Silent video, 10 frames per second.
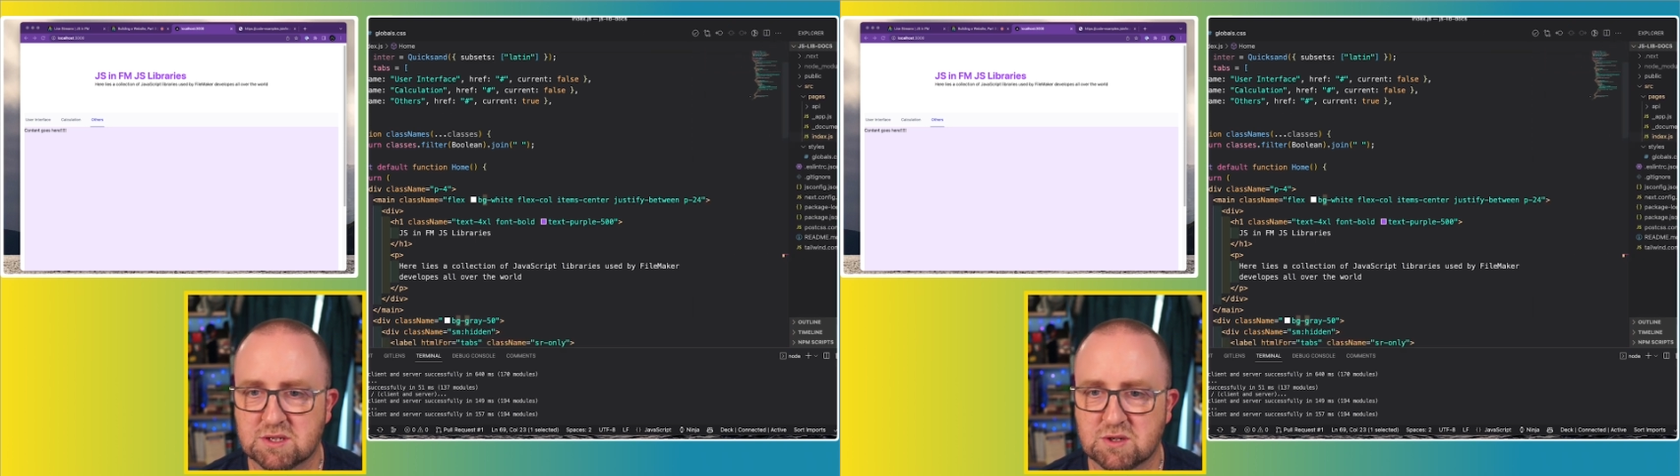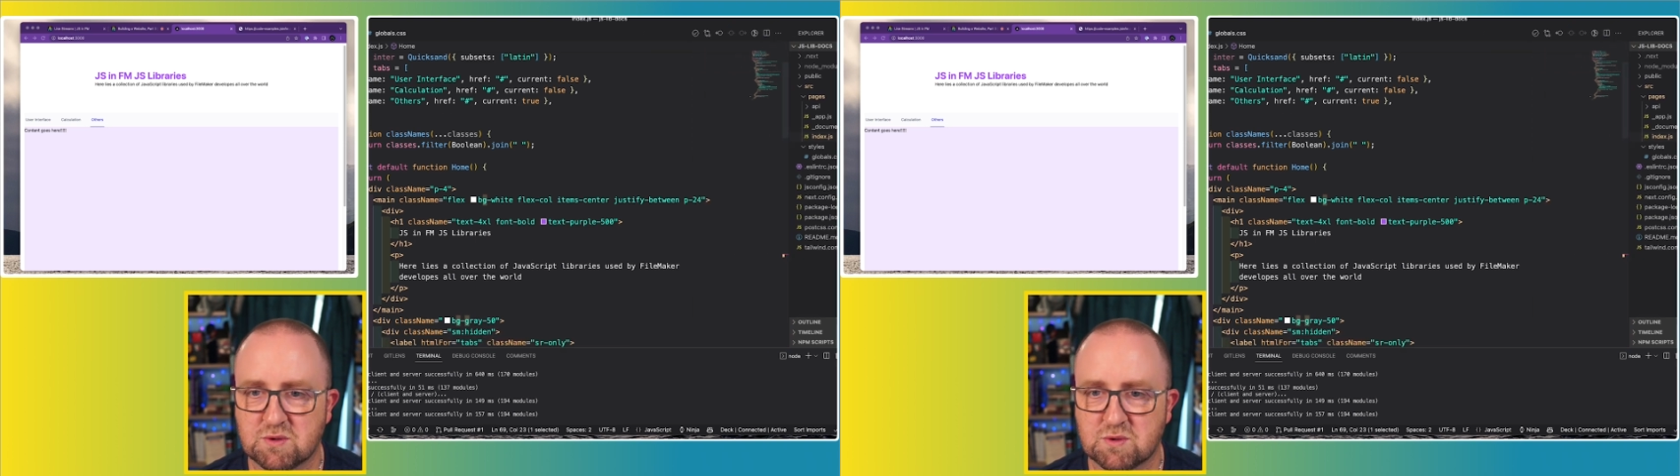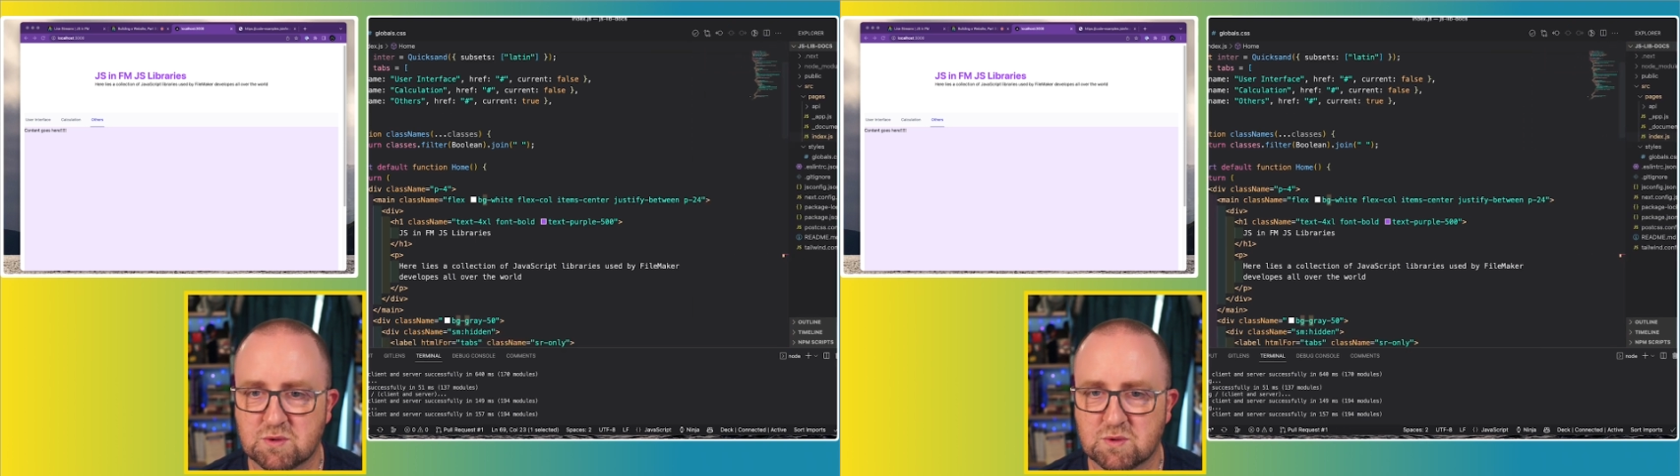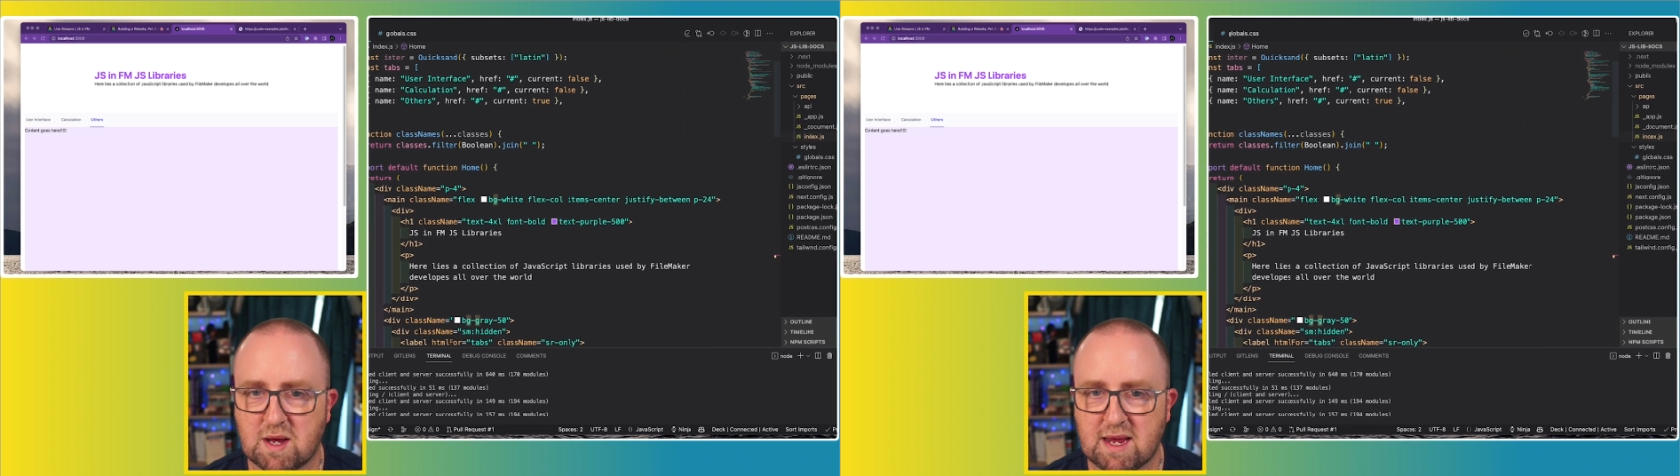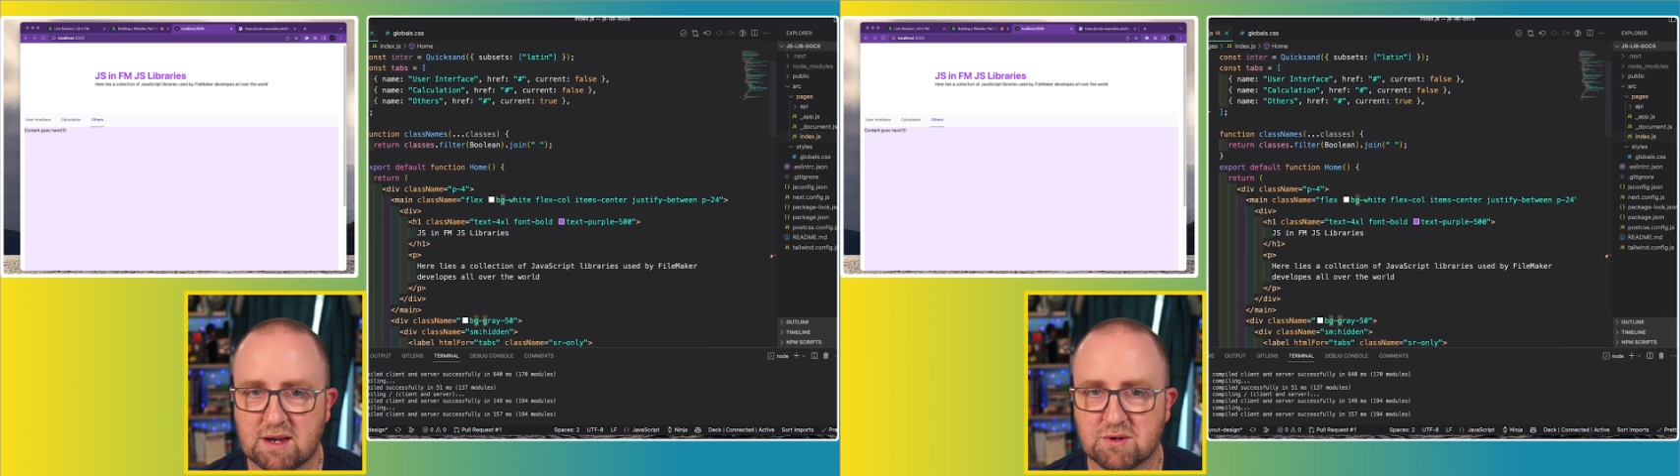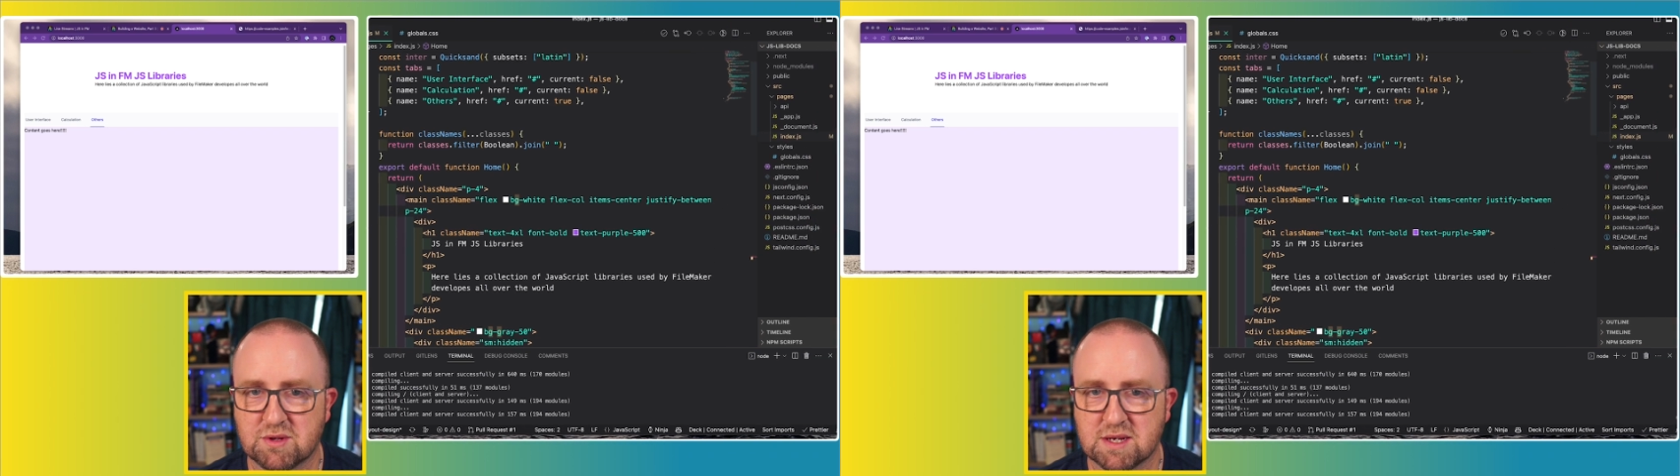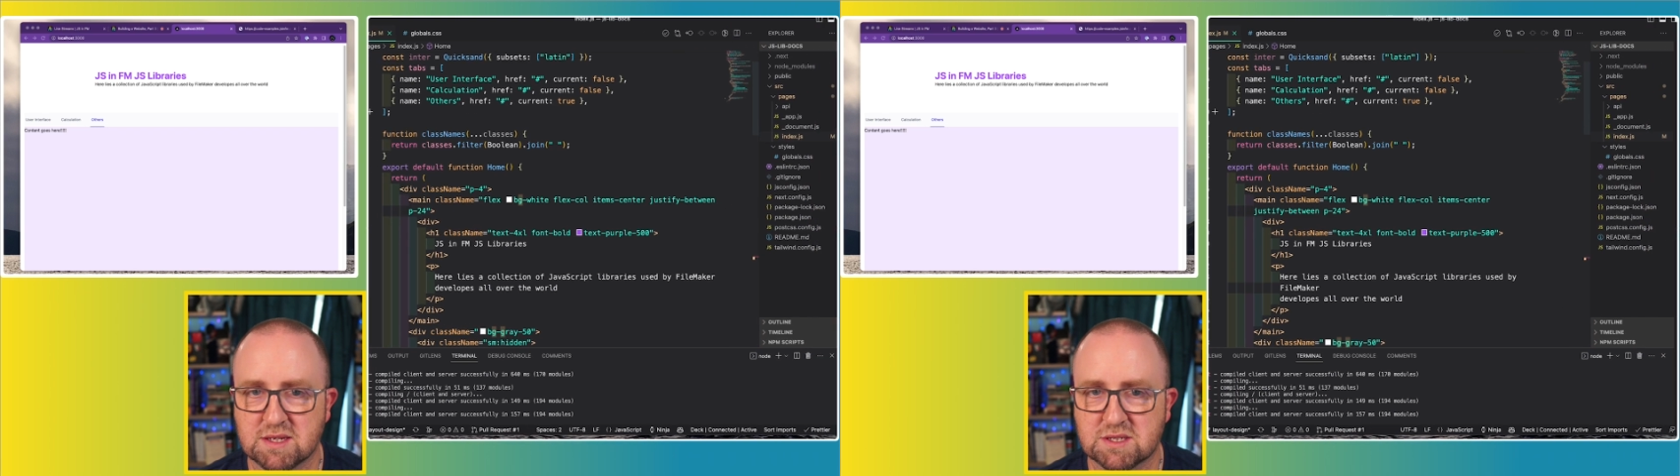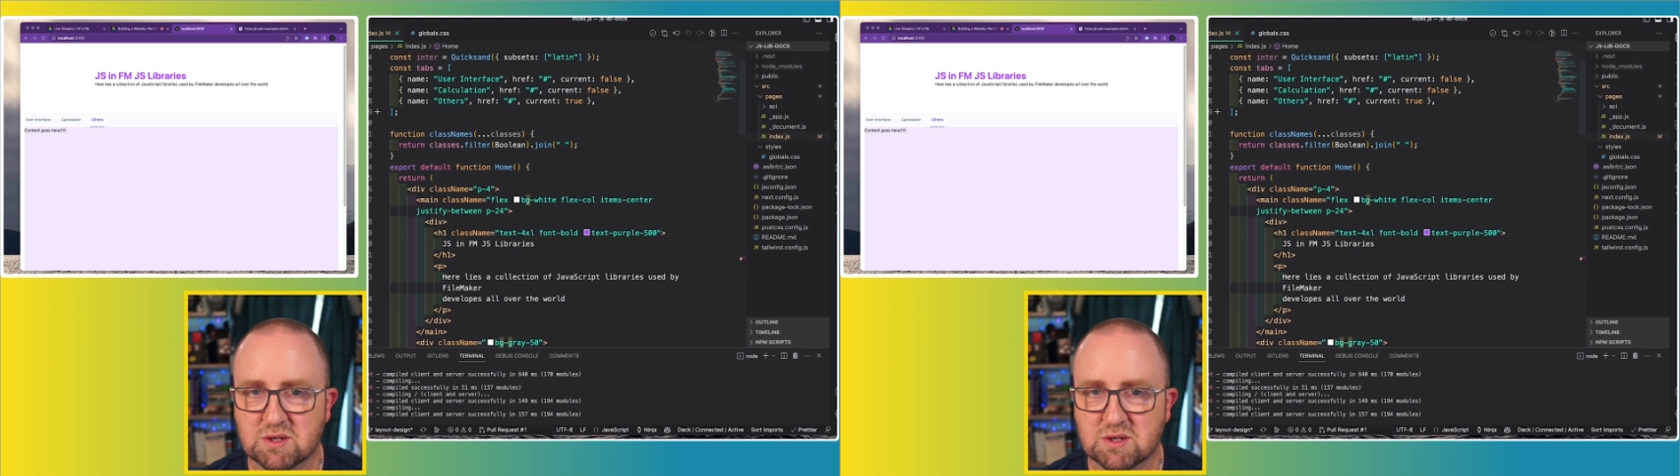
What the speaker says: to handle this.